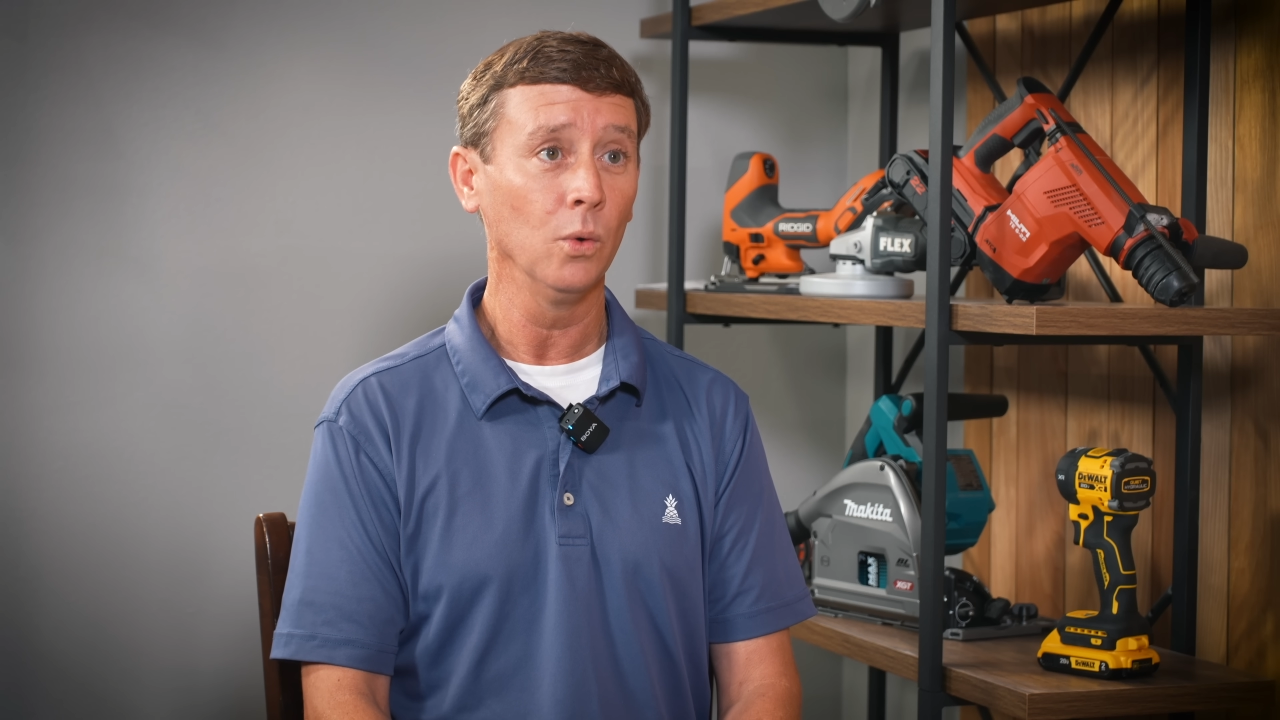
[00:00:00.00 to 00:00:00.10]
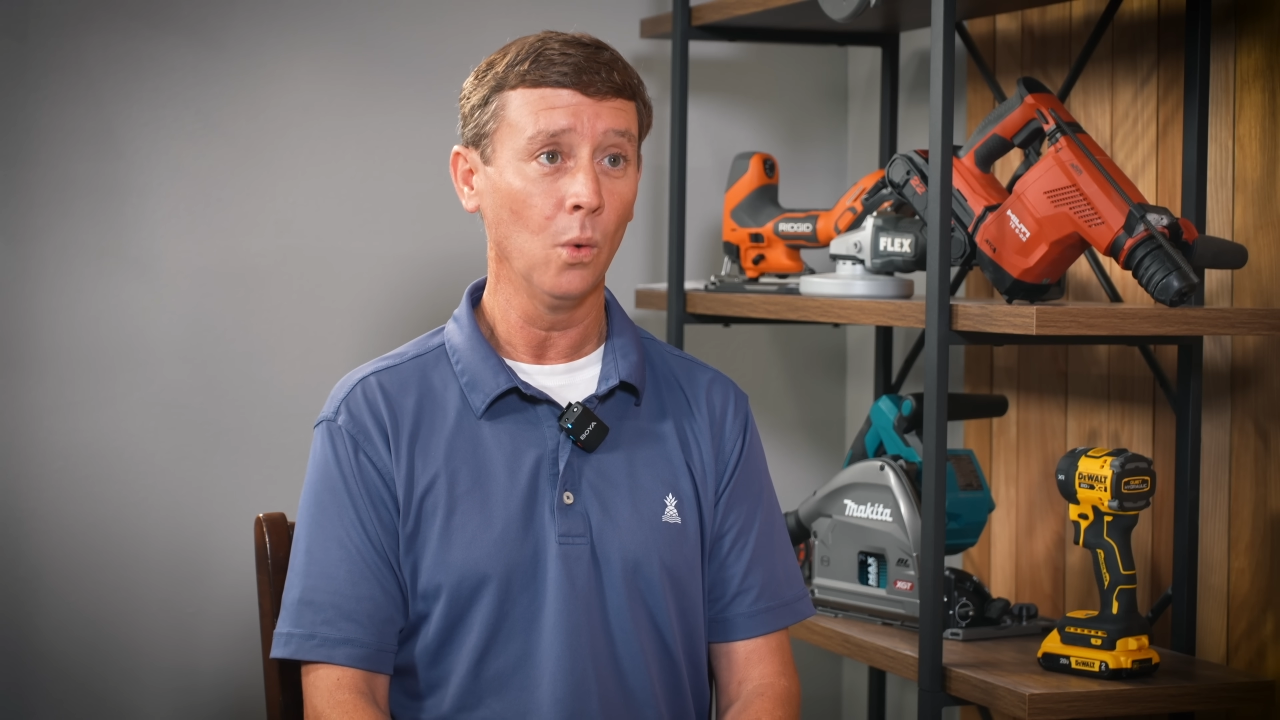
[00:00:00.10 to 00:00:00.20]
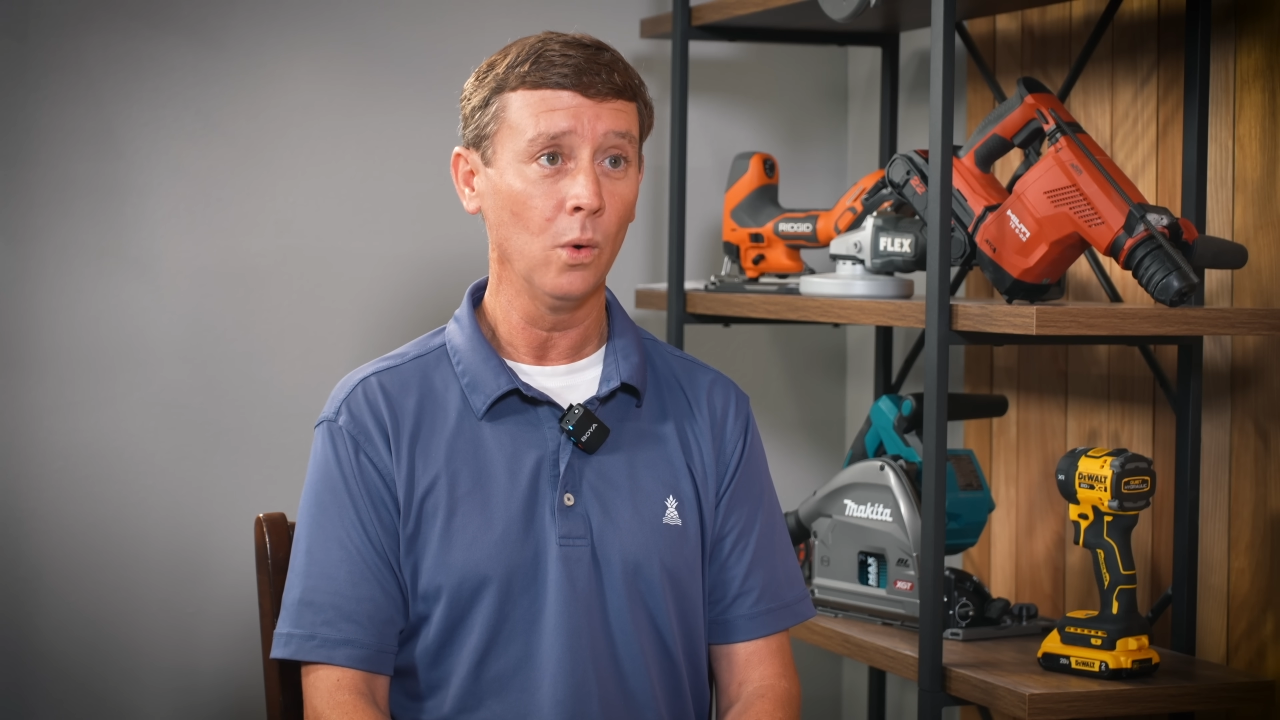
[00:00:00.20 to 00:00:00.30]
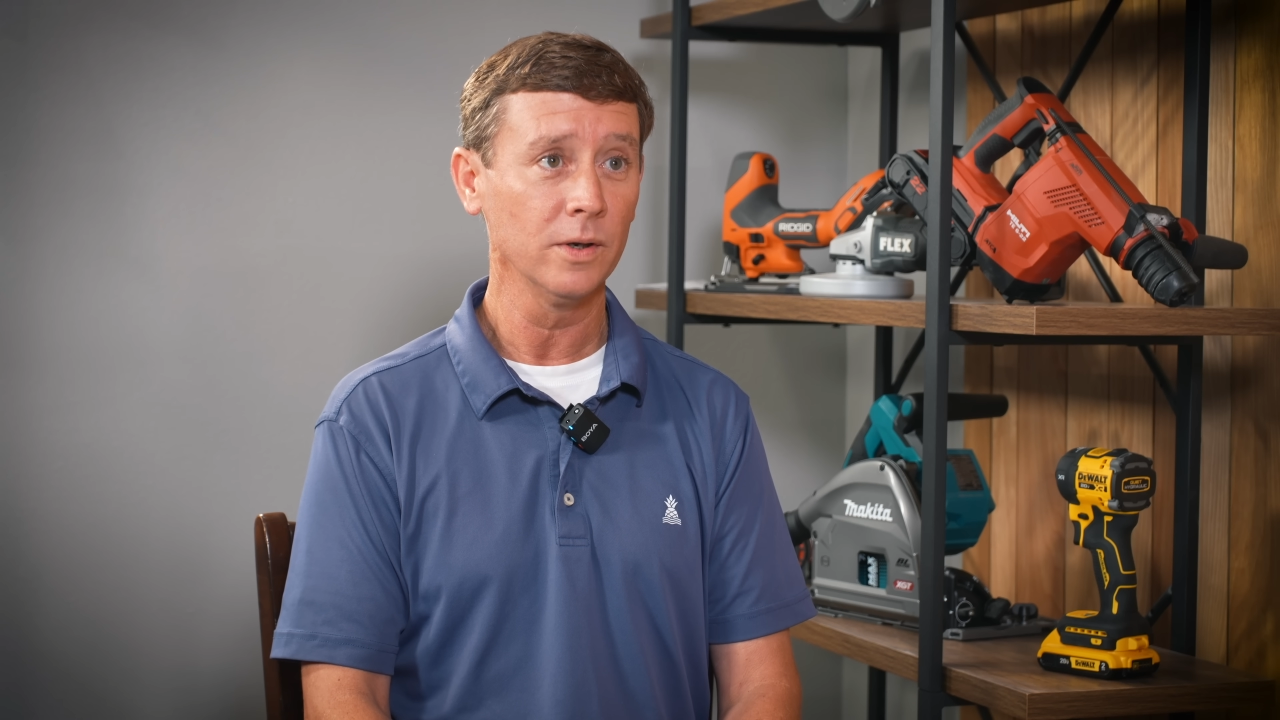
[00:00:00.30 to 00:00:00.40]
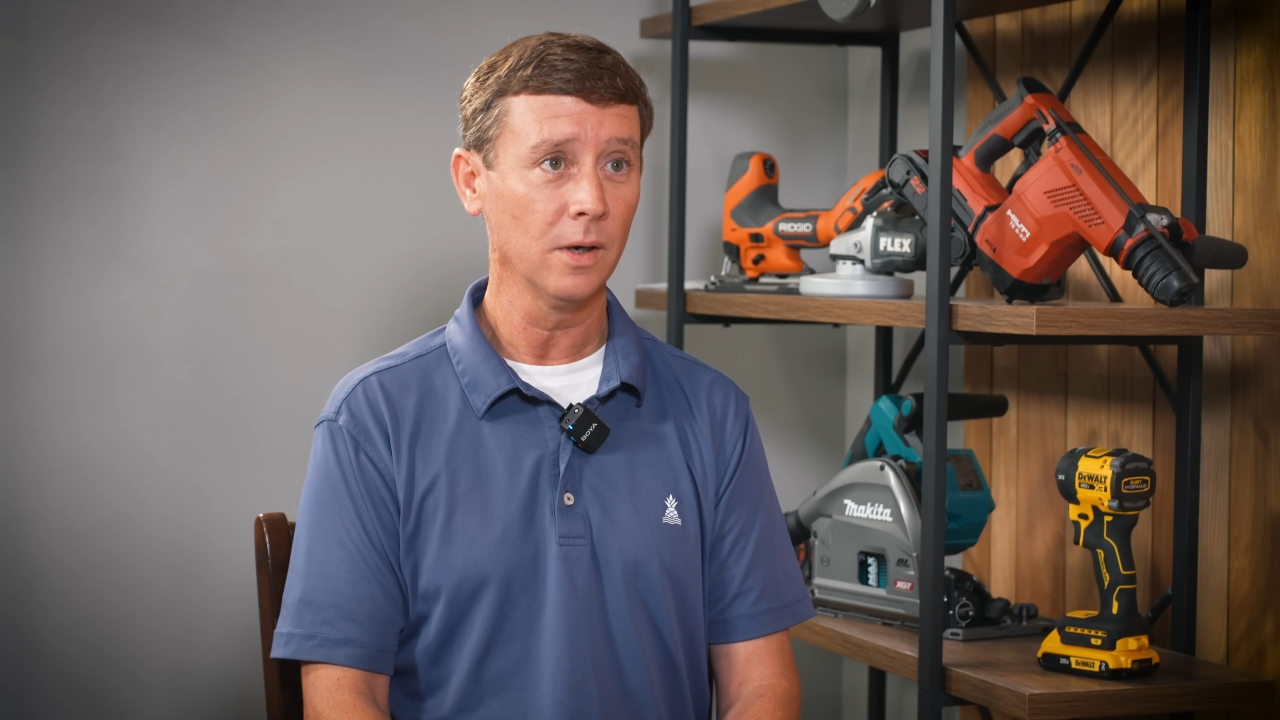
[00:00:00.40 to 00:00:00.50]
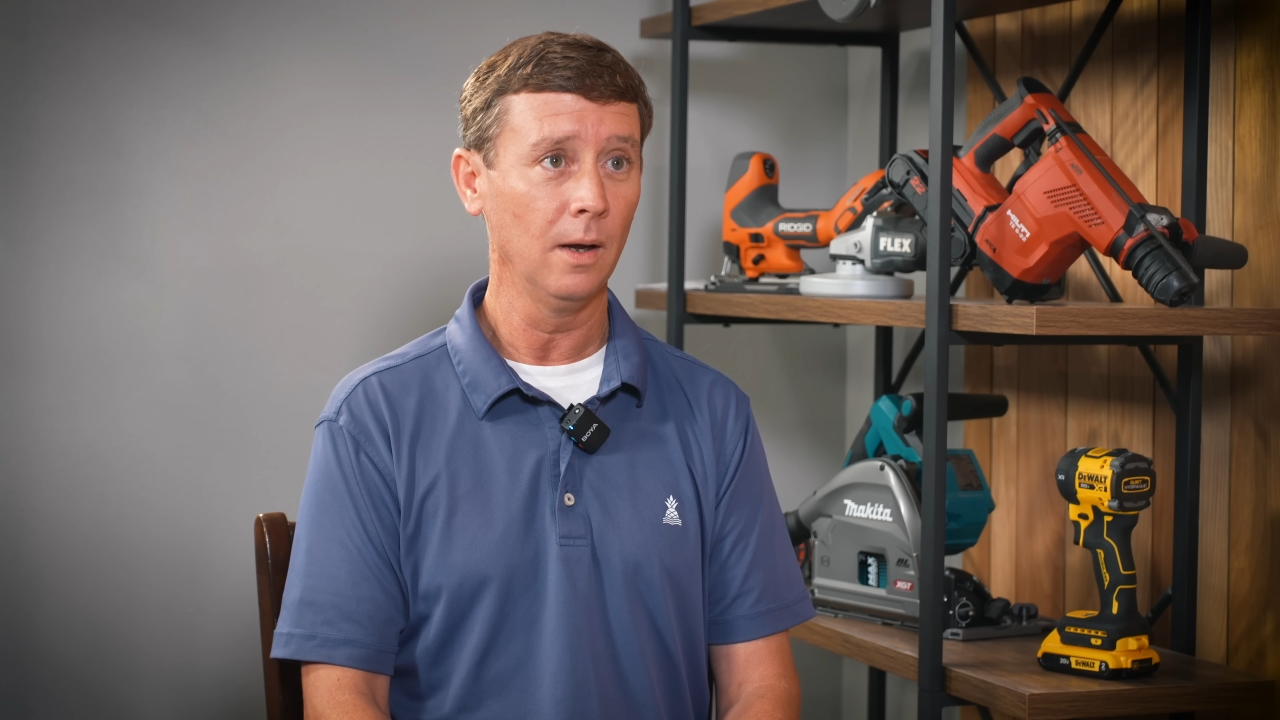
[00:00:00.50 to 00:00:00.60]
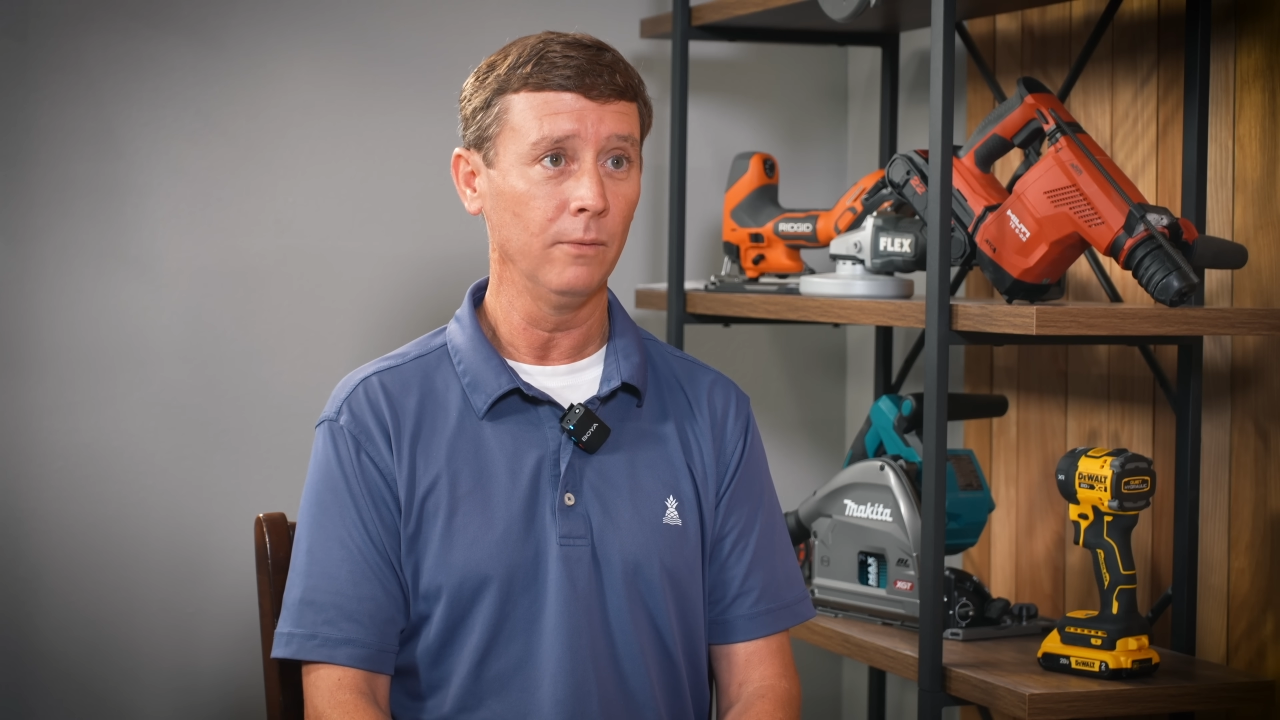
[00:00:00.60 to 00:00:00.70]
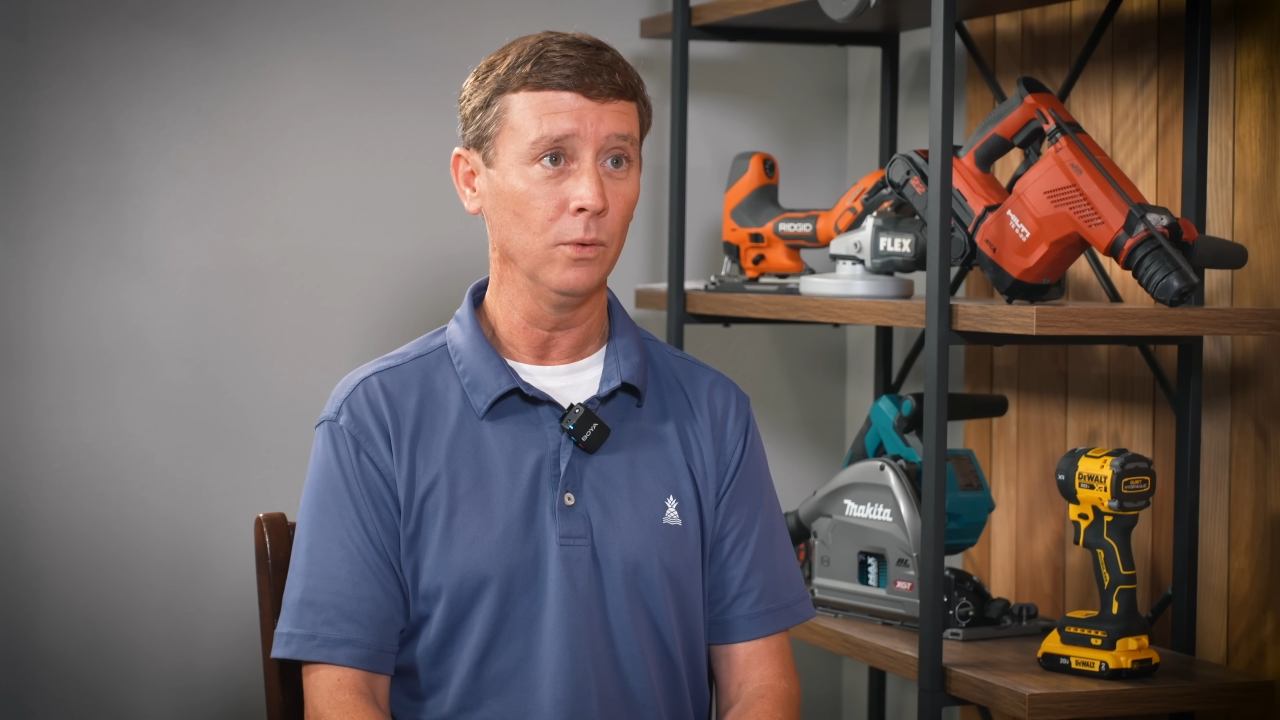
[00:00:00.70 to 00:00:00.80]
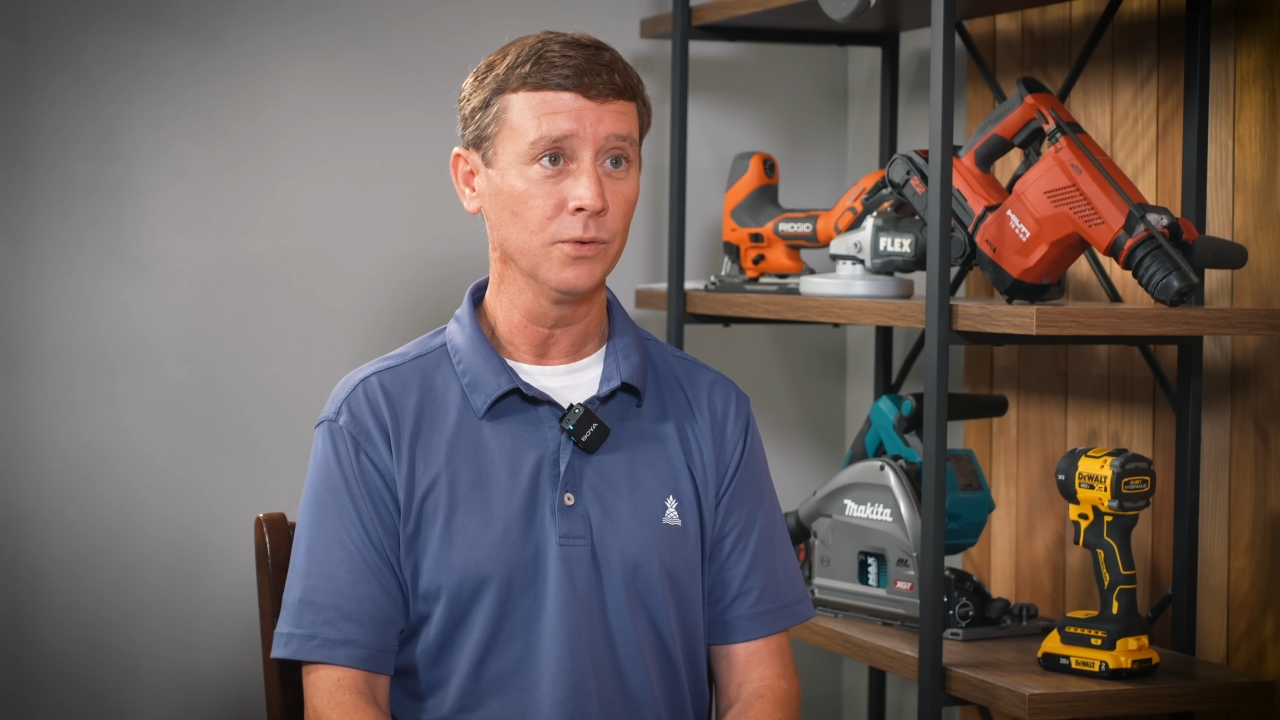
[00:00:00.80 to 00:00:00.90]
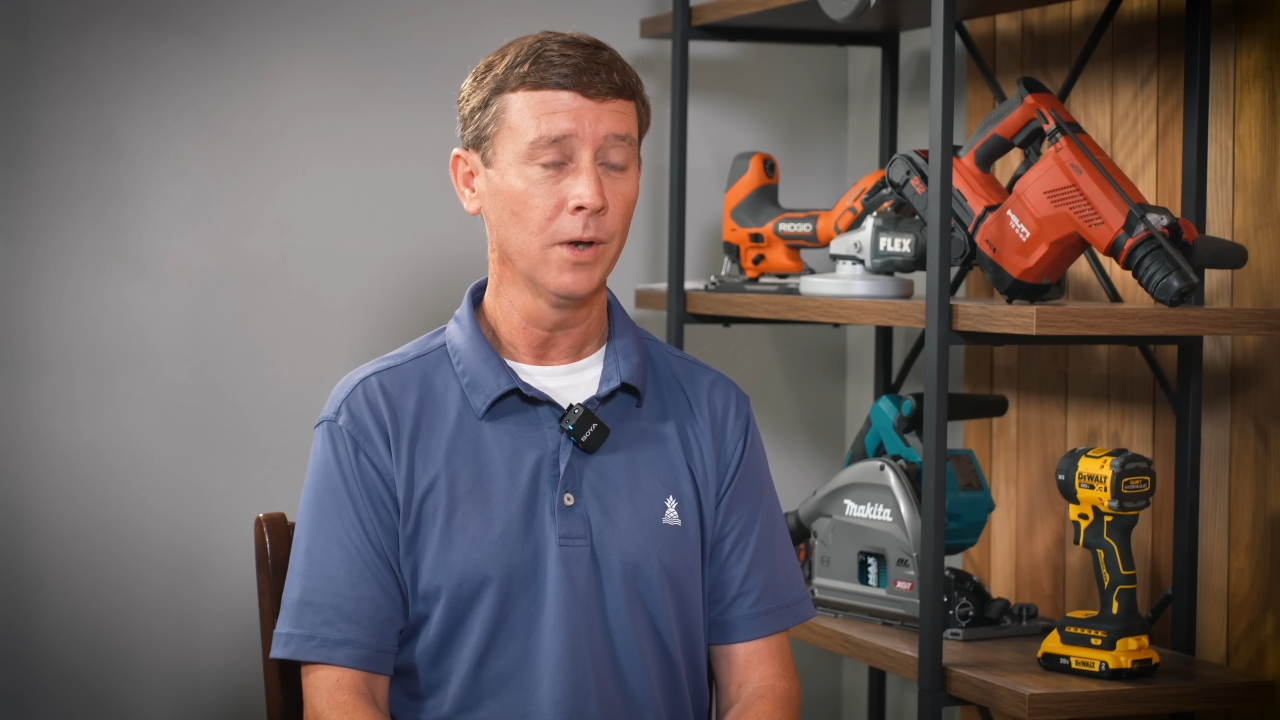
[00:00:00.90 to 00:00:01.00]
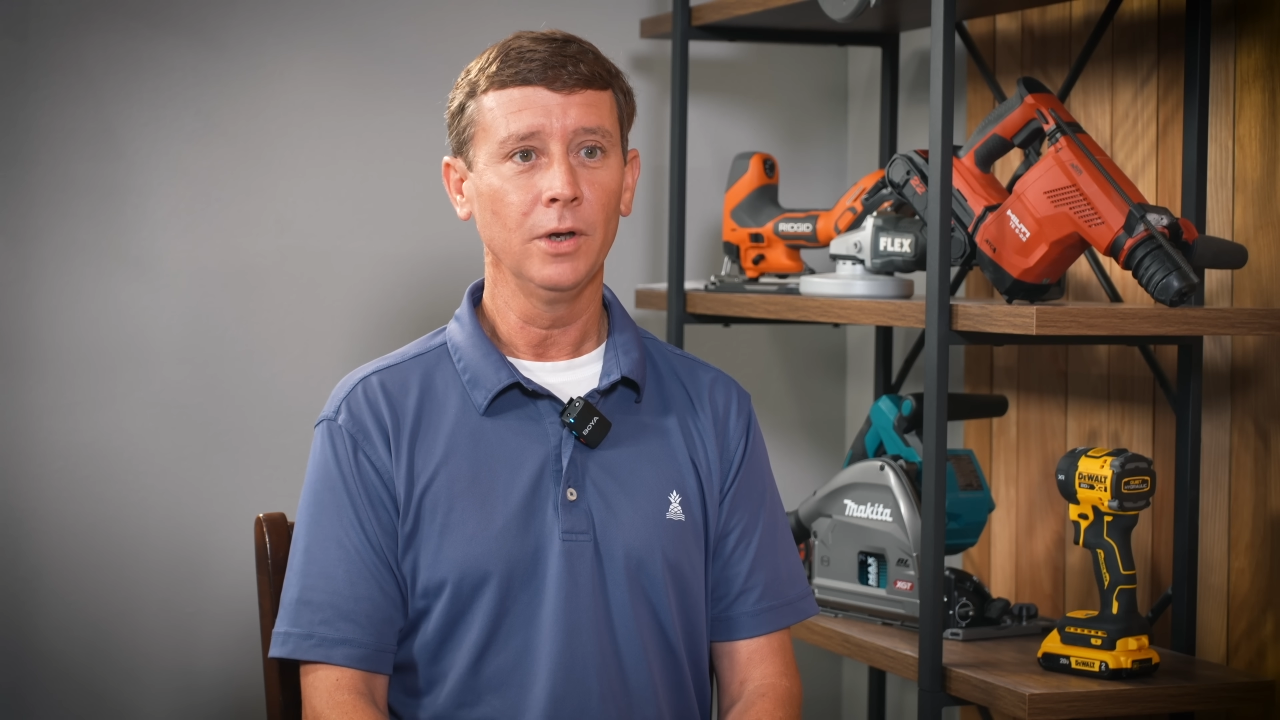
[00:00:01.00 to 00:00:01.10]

noise levels.